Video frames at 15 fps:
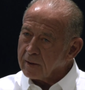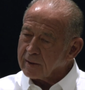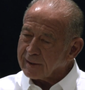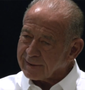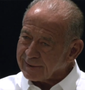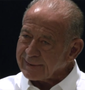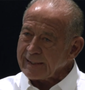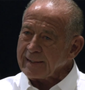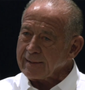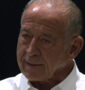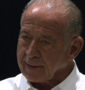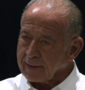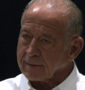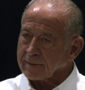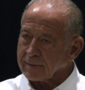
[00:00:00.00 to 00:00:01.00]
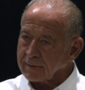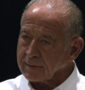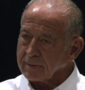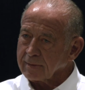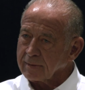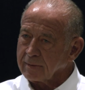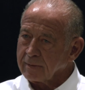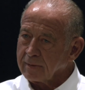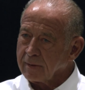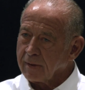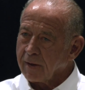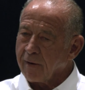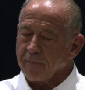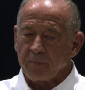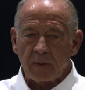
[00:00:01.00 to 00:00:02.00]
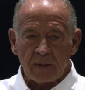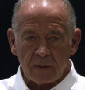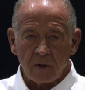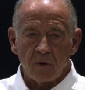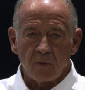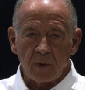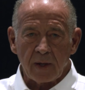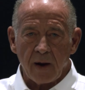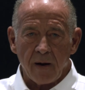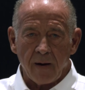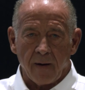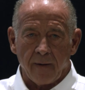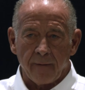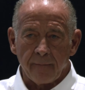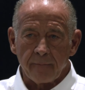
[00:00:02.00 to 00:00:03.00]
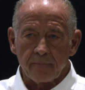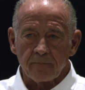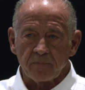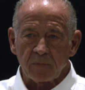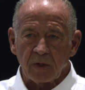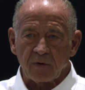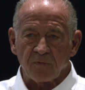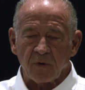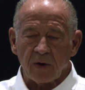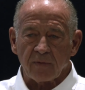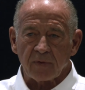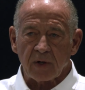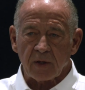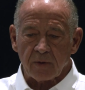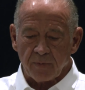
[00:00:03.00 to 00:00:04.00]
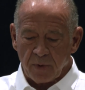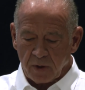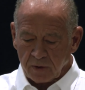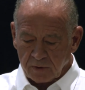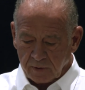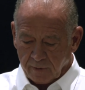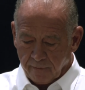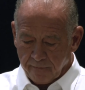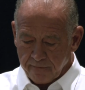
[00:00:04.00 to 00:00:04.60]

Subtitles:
deceiteless, of being who we are in front of another person.